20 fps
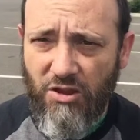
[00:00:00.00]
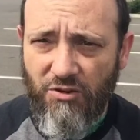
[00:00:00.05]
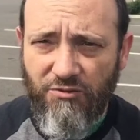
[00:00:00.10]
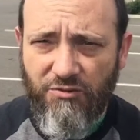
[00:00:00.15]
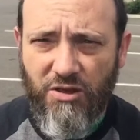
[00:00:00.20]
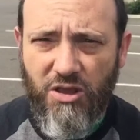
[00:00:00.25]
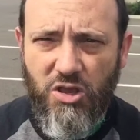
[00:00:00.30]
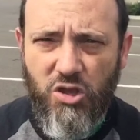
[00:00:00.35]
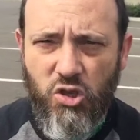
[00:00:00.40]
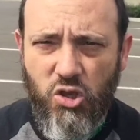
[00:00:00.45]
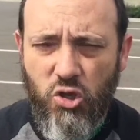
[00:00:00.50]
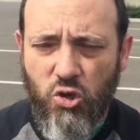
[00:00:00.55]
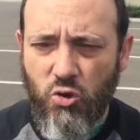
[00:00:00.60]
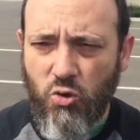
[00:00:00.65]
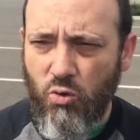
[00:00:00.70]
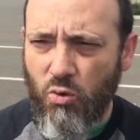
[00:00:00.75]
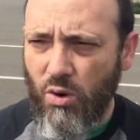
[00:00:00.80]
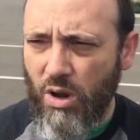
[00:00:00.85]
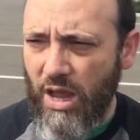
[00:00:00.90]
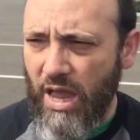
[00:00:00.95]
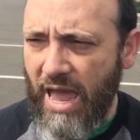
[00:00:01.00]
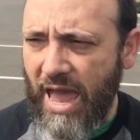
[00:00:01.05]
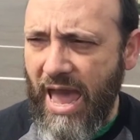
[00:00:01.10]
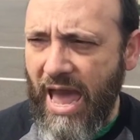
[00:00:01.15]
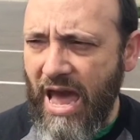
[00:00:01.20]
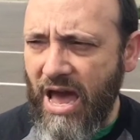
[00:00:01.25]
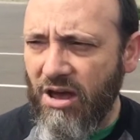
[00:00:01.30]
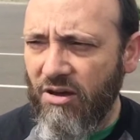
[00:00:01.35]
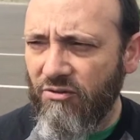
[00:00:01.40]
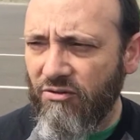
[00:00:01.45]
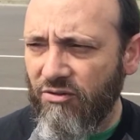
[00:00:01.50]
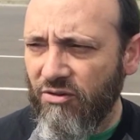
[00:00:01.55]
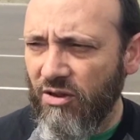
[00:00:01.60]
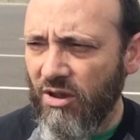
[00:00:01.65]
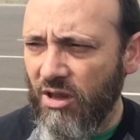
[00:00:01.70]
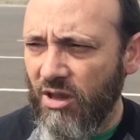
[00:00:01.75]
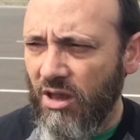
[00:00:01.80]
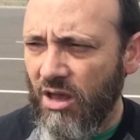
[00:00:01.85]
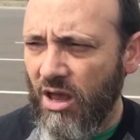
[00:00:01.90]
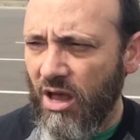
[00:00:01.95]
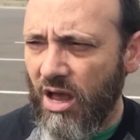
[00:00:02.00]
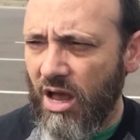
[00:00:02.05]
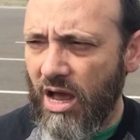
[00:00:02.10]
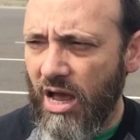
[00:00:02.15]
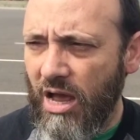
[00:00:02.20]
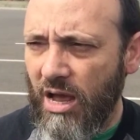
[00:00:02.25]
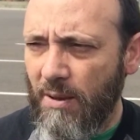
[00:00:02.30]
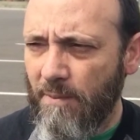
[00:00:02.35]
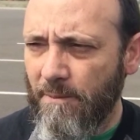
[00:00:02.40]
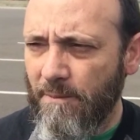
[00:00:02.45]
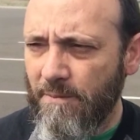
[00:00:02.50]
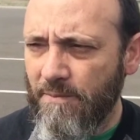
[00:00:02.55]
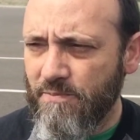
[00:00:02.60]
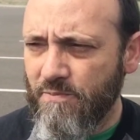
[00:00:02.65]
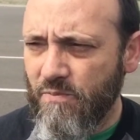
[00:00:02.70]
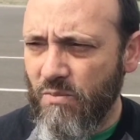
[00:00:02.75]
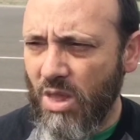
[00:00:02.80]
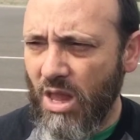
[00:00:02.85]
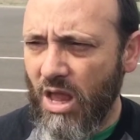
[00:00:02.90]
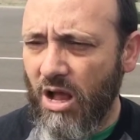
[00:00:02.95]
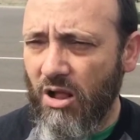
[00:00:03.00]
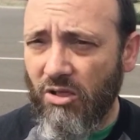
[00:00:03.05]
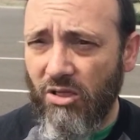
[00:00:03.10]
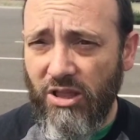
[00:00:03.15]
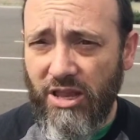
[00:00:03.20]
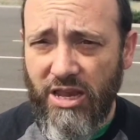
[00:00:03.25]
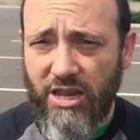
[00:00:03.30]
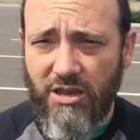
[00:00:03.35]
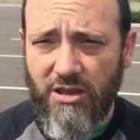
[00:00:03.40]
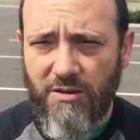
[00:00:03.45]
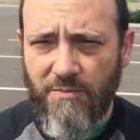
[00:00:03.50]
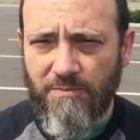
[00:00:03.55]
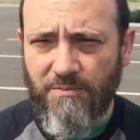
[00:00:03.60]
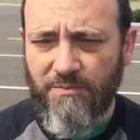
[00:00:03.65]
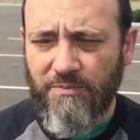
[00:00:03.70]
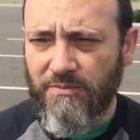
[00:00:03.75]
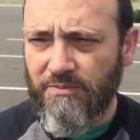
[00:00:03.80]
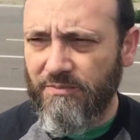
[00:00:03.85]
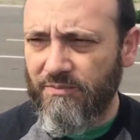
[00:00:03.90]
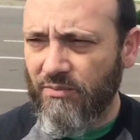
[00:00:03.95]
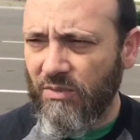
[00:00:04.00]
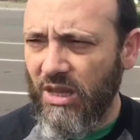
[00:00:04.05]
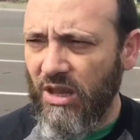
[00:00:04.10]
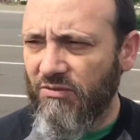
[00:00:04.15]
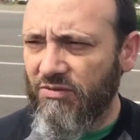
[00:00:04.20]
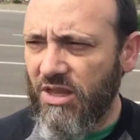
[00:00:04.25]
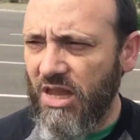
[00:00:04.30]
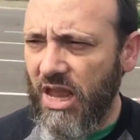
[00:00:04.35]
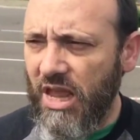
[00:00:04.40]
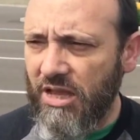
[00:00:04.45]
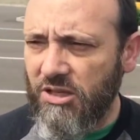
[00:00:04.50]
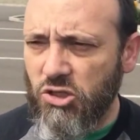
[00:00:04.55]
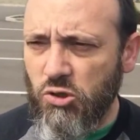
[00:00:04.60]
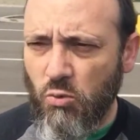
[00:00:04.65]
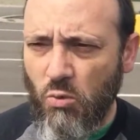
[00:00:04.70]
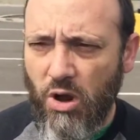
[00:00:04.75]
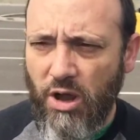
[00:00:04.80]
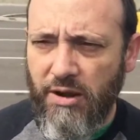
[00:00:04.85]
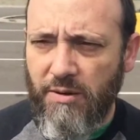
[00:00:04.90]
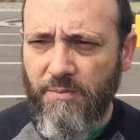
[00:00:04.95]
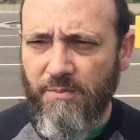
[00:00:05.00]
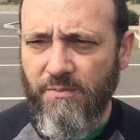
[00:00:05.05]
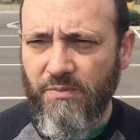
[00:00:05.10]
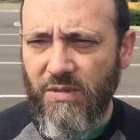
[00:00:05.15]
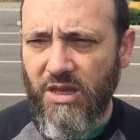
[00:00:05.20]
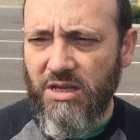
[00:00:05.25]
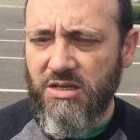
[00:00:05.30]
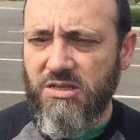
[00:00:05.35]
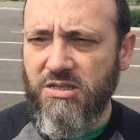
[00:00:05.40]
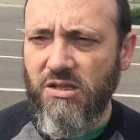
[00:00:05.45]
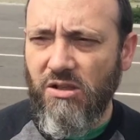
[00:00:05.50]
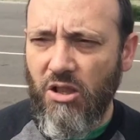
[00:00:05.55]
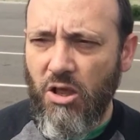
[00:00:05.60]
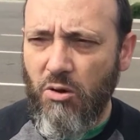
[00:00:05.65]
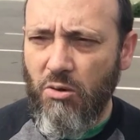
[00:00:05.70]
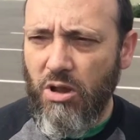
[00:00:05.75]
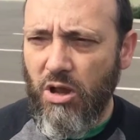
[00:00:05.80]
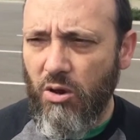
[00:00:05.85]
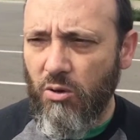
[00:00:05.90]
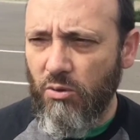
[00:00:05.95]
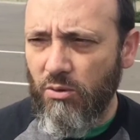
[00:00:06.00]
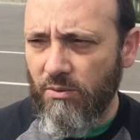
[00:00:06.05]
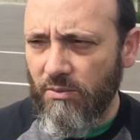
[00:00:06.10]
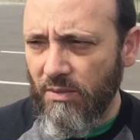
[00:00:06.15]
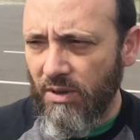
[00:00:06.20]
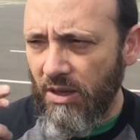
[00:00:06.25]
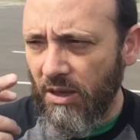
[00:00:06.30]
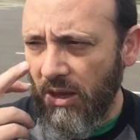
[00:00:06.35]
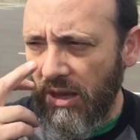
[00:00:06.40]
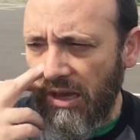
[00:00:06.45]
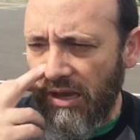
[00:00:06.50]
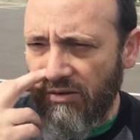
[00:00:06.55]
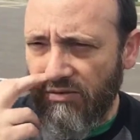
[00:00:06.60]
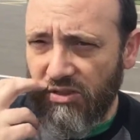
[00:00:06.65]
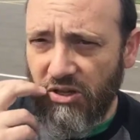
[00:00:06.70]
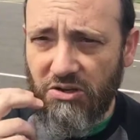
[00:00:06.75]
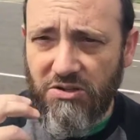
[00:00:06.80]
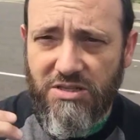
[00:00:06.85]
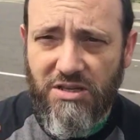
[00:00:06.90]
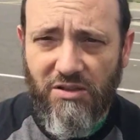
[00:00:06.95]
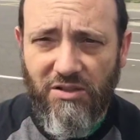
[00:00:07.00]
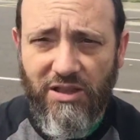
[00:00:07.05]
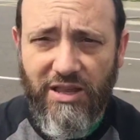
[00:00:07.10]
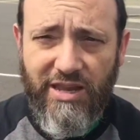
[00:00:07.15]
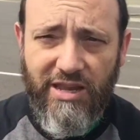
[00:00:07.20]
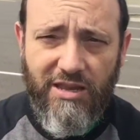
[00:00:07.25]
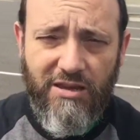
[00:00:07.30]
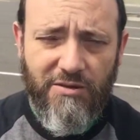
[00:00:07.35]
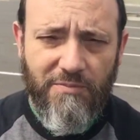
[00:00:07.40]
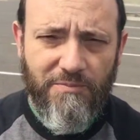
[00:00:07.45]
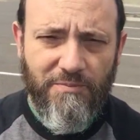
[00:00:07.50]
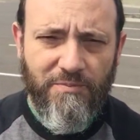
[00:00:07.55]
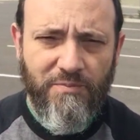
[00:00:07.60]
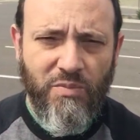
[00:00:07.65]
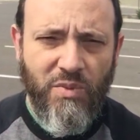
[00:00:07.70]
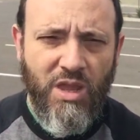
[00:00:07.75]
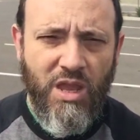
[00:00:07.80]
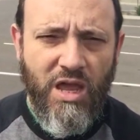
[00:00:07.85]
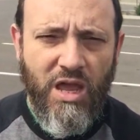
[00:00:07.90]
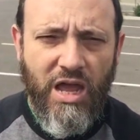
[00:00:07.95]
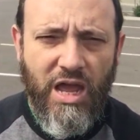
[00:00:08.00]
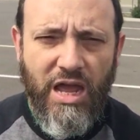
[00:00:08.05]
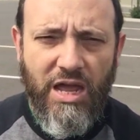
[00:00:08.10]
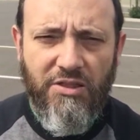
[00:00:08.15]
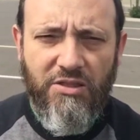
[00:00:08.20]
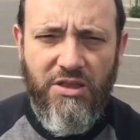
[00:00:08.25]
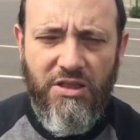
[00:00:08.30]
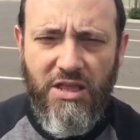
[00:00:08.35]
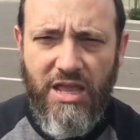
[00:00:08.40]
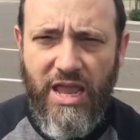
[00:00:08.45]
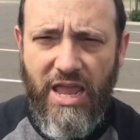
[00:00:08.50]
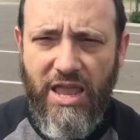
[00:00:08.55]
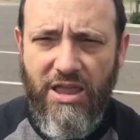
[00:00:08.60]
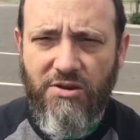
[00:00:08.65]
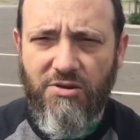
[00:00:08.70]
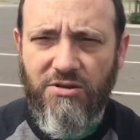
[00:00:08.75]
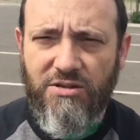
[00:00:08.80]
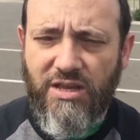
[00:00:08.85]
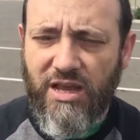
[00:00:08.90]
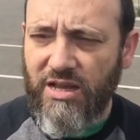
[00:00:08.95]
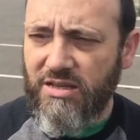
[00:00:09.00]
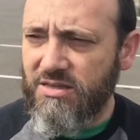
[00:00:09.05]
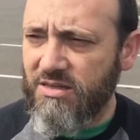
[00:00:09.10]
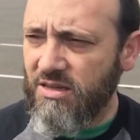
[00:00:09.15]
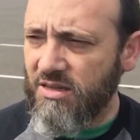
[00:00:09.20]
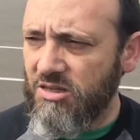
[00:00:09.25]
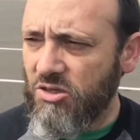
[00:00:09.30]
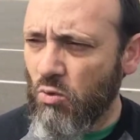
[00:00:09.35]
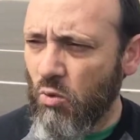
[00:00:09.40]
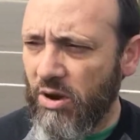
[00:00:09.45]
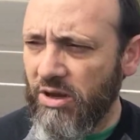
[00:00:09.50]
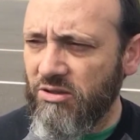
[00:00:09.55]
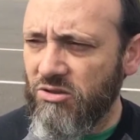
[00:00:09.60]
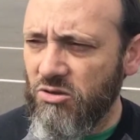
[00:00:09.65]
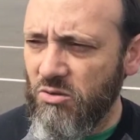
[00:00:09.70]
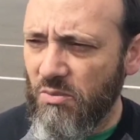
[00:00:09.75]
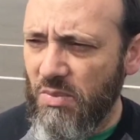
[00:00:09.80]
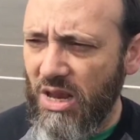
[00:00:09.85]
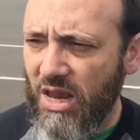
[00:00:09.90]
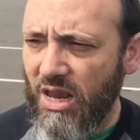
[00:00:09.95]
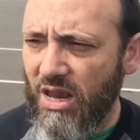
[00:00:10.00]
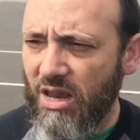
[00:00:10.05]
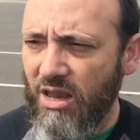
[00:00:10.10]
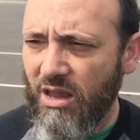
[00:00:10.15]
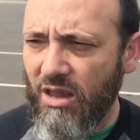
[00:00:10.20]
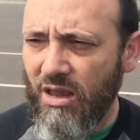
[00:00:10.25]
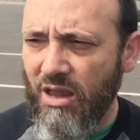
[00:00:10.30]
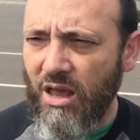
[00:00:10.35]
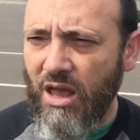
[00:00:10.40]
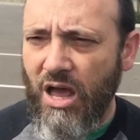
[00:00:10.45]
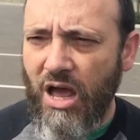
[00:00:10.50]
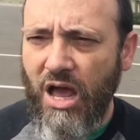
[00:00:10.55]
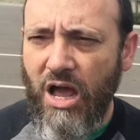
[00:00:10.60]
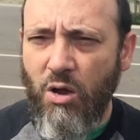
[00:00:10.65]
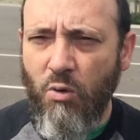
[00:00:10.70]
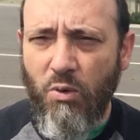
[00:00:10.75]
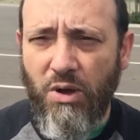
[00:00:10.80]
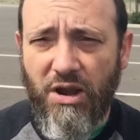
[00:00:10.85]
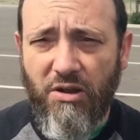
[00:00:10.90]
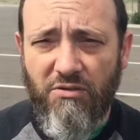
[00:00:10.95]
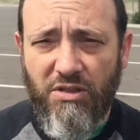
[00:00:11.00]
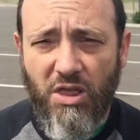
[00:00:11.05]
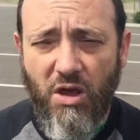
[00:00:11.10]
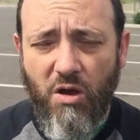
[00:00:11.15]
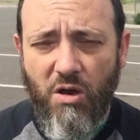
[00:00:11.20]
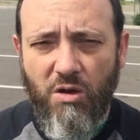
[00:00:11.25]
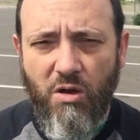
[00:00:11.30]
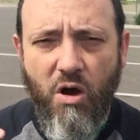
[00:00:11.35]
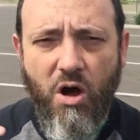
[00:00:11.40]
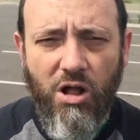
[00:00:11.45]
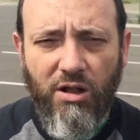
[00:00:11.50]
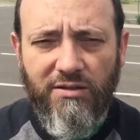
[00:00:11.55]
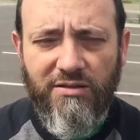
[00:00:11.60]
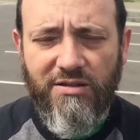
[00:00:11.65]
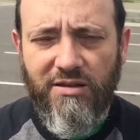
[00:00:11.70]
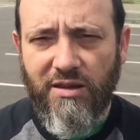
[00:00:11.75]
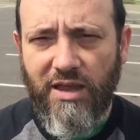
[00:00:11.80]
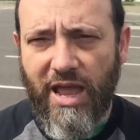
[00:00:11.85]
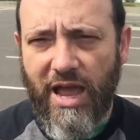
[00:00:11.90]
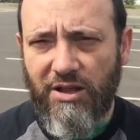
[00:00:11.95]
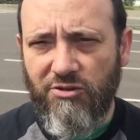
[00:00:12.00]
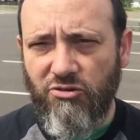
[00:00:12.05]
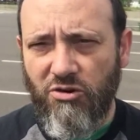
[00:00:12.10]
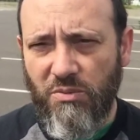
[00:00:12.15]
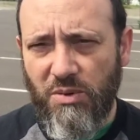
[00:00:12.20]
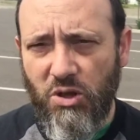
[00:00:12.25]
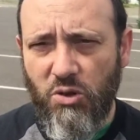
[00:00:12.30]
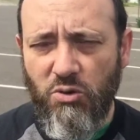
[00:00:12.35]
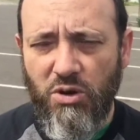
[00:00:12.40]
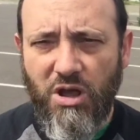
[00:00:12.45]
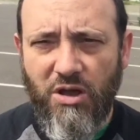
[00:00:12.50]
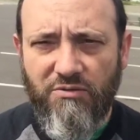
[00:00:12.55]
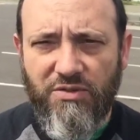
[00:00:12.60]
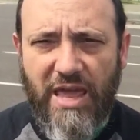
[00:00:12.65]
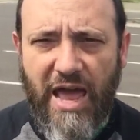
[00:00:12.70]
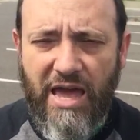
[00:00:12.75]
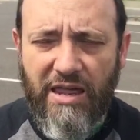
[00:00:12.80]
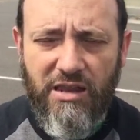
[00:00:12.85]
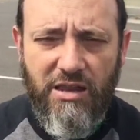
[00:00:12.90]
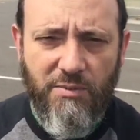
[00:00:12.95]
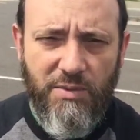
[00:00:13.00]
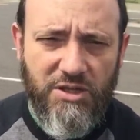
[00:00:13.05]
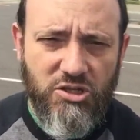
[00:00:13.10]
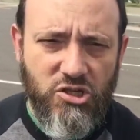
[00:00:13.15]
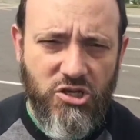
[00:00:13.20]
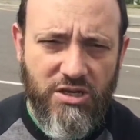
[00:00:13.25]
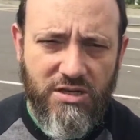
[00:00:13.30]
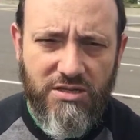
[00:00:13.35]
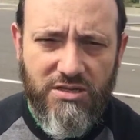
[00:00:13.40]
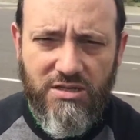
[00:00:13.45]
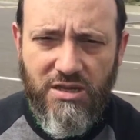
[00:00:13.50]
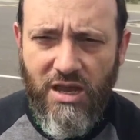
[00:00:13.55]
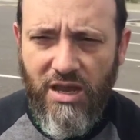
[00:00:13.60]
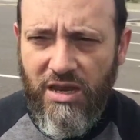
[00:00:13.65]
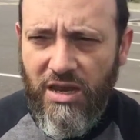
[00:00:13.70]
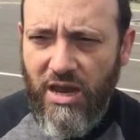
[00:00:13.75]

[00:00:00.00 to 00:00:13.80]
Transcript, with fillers: if you have um, a link, if the H1 is the logo, if there's a link, uh, then the anchor text is going to be uh, whatever the alt attribute of that image is.